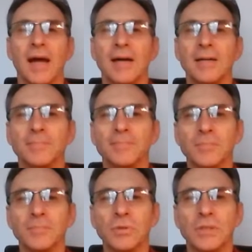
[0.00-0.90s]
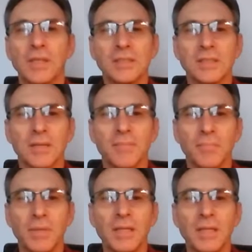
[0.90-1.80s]
to just
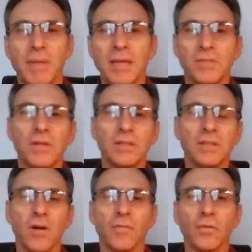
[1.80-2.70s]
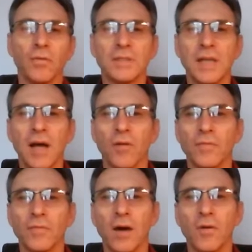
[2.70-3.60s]
be the best version of
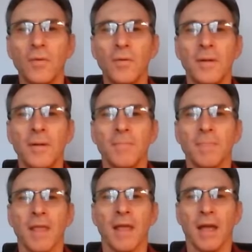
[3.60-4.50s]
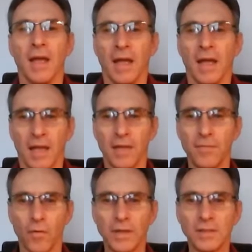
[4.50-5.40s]
yourself. Now, if,
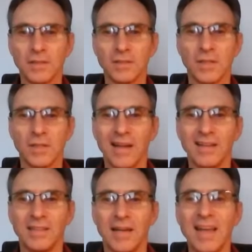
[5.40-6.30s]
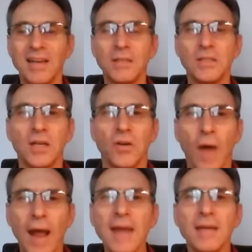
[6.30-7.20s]
for instance, the energy
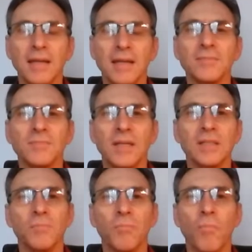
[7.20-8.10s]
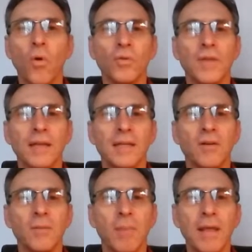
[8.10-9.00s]
draining is more than the
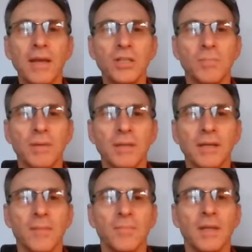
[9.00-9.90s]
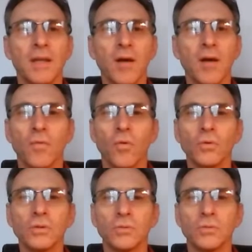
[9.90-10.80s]
replenishment, then of
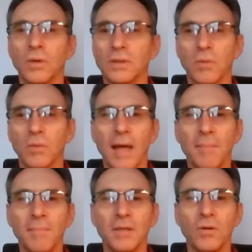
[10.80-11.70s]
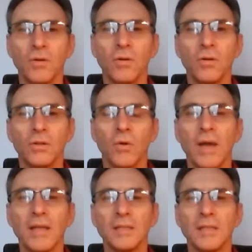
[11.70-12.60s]
course what will happen, your
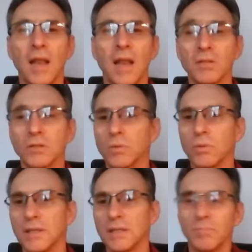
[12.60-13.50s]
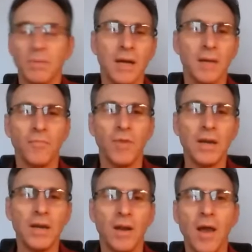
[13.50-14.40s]
energy levels will just become
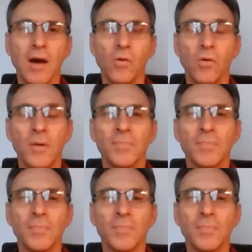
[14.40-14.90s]
very low.